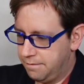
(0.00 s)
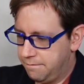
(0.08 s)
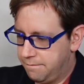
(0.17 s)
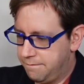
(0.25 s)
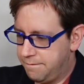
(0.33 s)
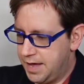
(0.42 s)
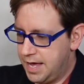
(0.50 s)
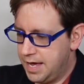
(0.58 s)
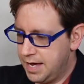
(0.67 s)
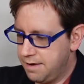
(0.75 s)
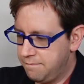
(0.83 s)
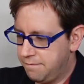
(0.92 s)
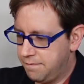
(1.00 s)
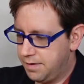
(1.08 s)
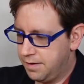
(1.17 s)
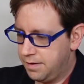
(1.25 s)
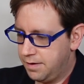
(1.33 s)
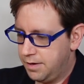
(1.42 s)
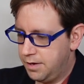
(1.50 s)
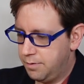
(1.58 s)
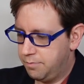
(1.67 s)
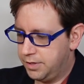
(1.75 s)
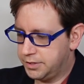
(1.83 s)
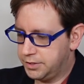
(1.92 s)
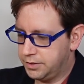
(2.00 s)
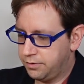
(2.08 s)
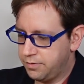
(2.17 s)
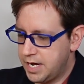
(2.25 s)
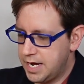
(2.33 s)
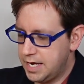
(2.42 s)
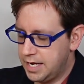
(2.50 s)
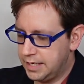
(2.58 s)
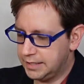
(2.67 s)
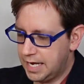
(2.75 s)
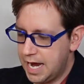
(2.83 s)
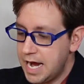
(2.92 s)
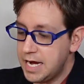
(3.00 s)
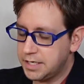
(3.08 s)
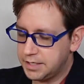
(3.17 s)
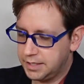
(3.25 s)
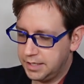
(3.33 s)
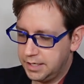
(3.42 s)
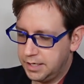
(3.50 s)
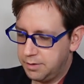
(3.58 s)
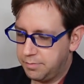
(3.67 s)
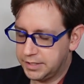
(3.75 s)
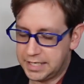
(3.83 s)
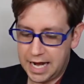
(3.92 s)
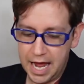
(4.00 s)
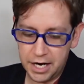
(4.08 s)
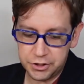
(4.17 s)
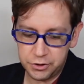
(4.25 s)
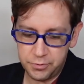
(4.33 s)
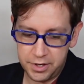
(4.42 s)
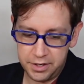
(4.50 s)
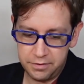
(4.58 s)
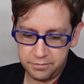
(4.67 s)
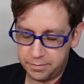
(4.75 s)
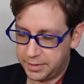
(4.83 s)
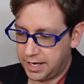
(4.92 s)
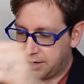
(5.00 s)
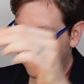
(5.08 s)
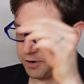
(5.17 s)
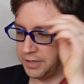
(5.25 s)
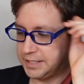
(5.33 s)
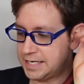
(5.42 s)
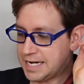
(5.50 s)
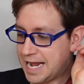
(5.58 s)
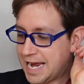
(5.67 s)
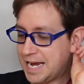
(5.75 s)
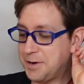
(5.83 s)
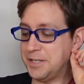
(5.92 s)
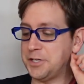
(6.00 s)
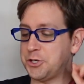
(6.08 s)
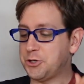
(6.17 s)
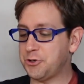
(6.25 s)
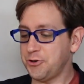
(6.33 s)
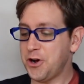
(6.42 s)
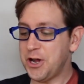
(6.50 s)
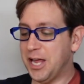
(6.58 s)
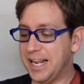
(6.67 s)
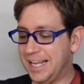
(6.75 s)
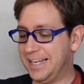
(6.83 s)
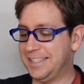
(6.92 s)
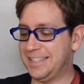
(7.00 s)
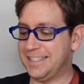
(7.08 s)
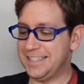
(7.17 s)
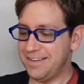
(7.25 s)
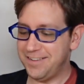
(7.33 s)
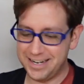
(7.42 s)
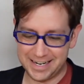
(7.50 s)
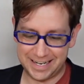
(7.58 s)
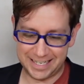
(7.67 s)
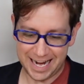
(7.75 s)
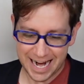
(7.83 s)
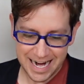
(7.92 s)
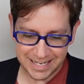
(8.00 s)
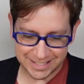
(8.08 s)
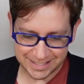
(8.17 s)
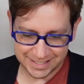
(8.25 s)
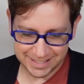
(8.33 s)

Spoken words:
5 plus 3 is 8. Plus an extra one from the gain ground is a 9. It's a strong hit against a 7 and an 8.